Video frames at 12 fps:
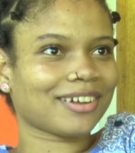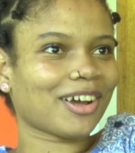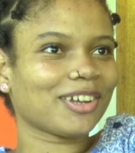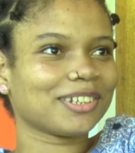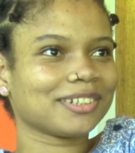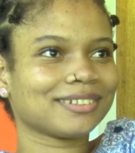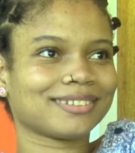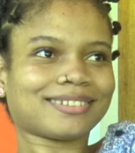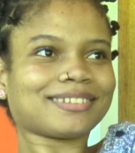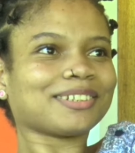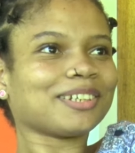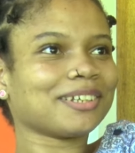in
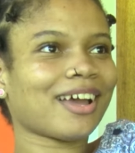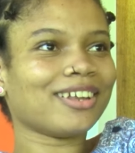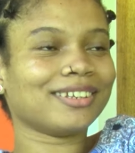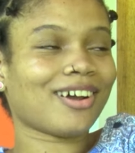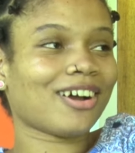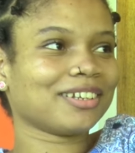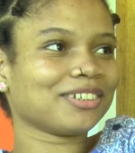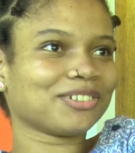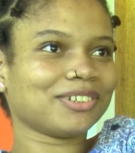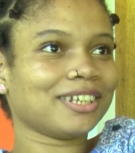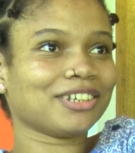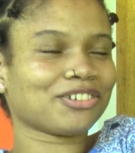
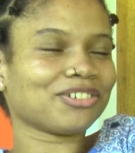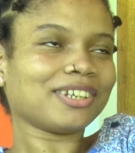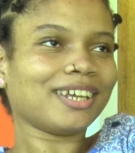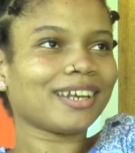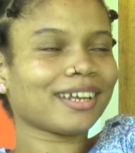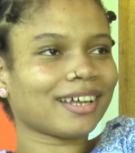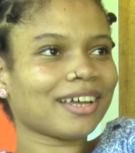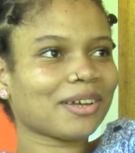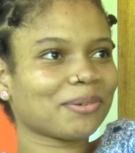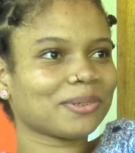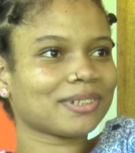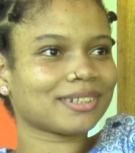Grenada,
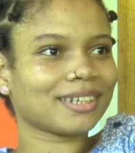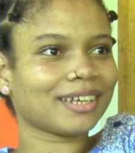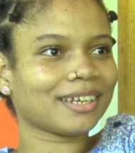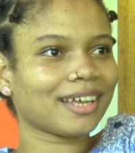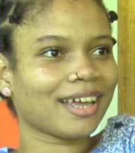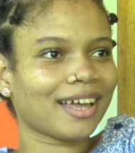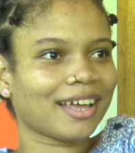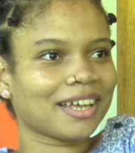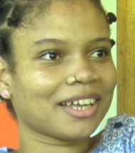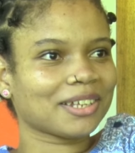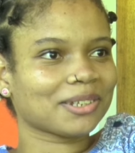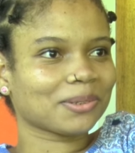I would say.
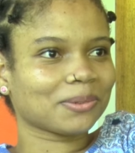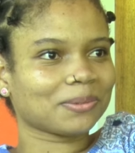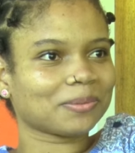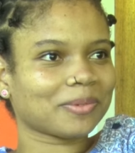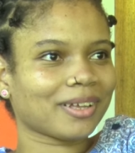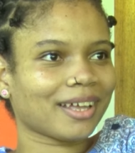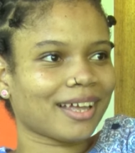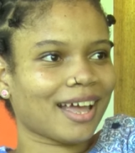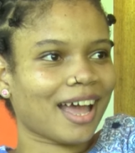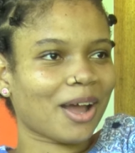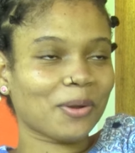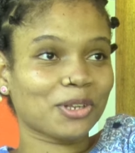So
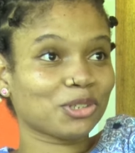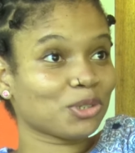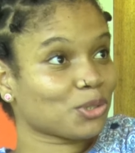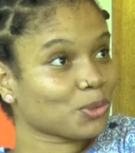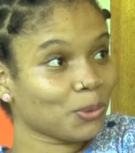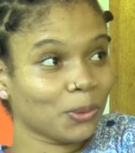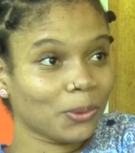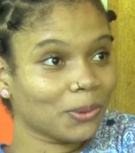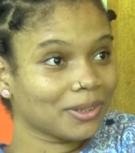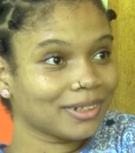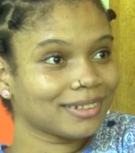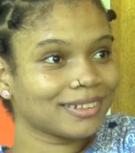I went to
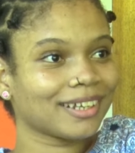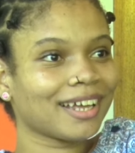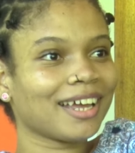school.